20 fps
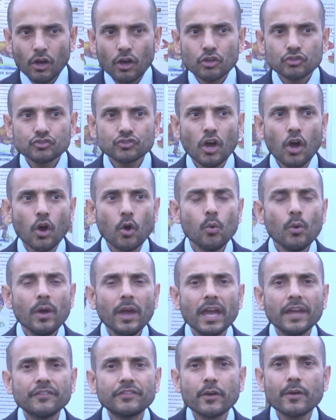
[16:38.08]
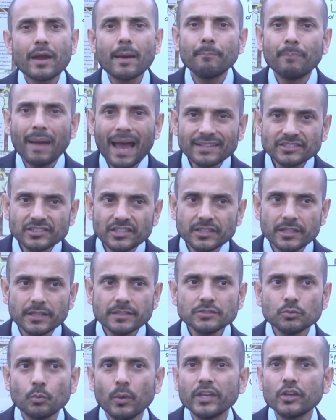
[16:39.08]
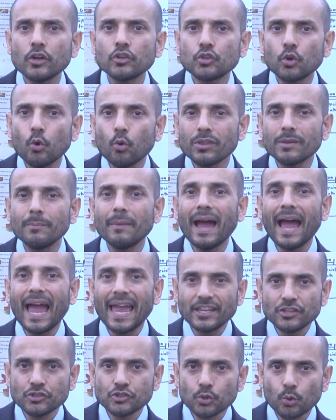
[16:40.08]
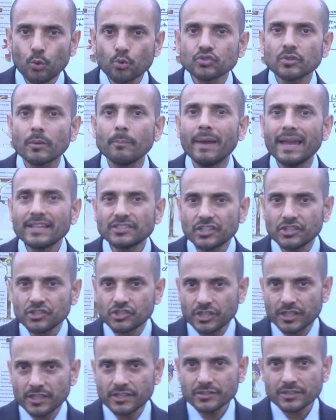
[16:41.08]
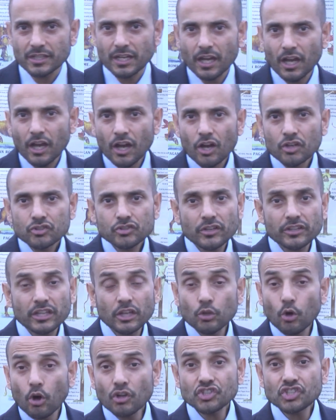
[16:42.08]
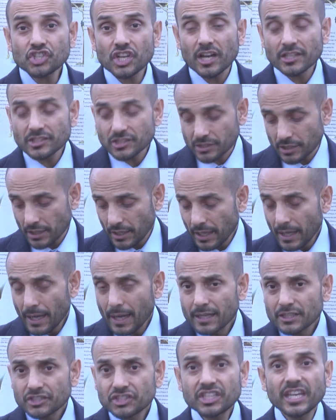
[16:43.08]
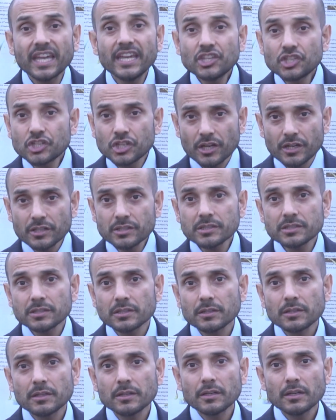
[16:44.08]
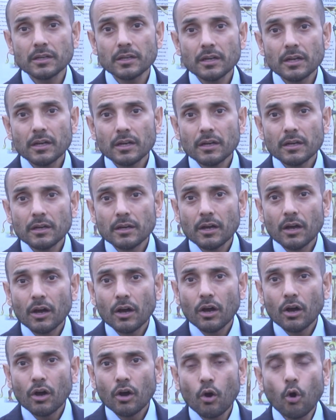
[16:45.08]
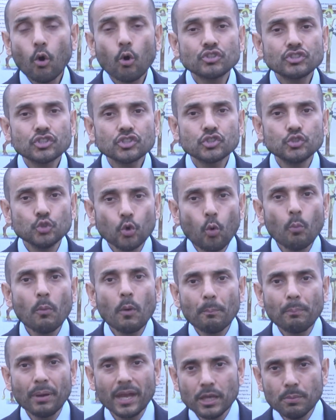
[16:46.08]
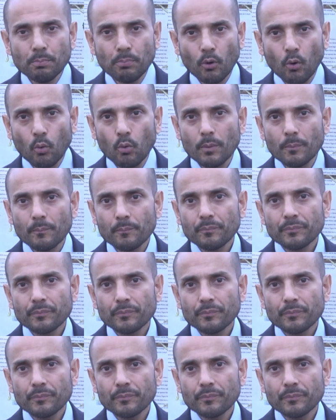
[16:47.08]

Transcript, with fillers: So if they're ambassadors, we could call them angels or messengers. So they're not just teachers or just normal people.